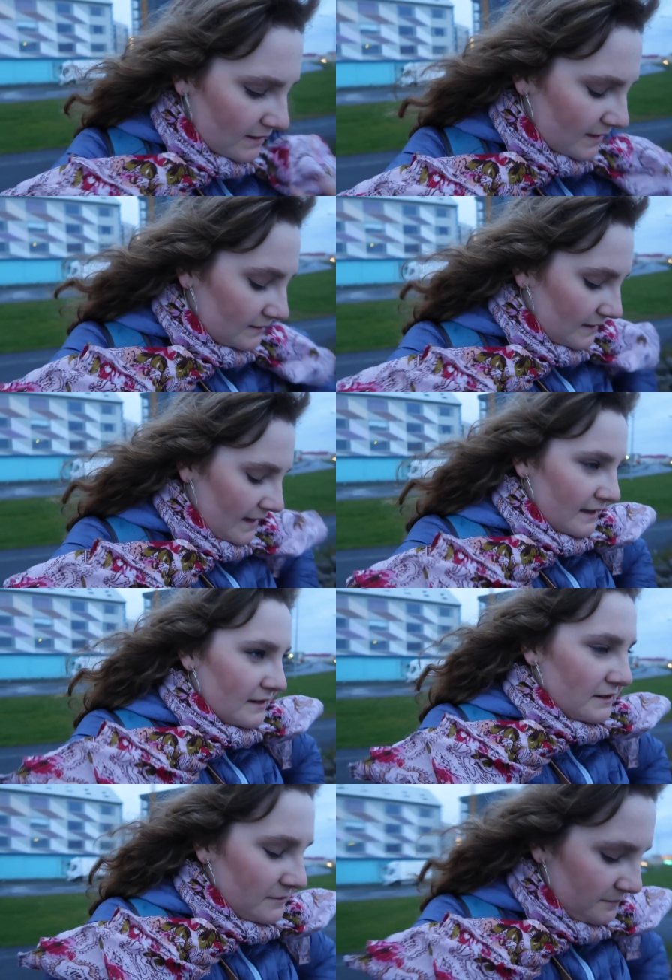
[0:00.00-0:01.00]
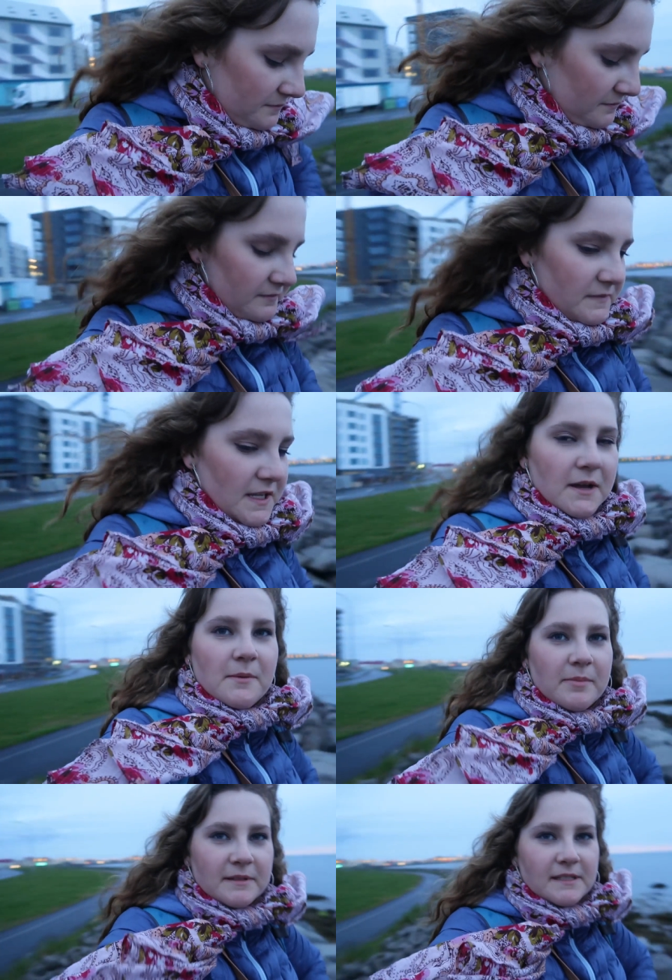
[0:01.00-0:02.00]
Well, um, so I'm
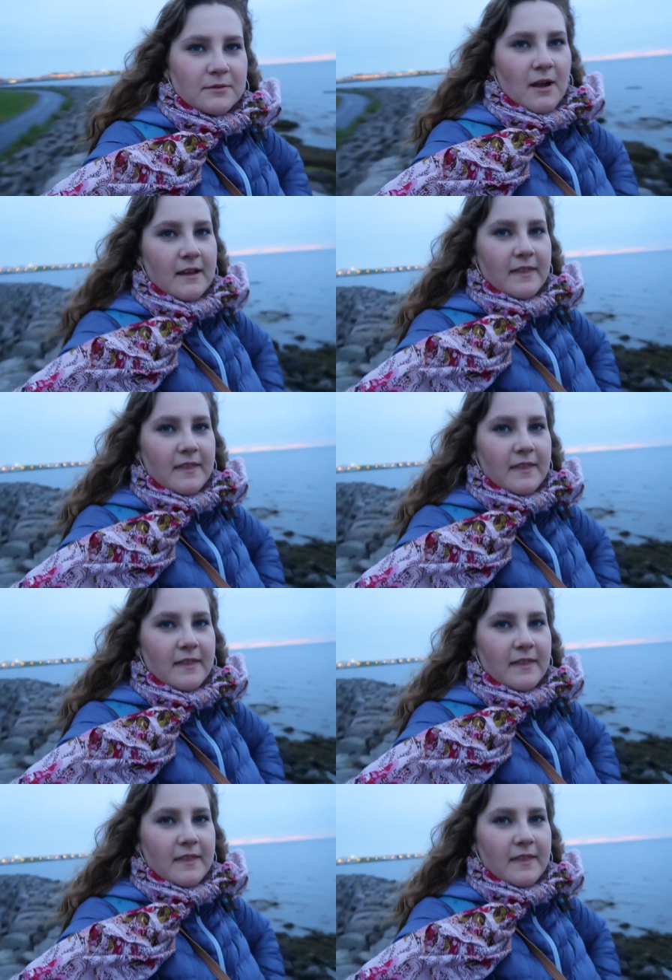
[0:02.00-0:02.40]
up on this rock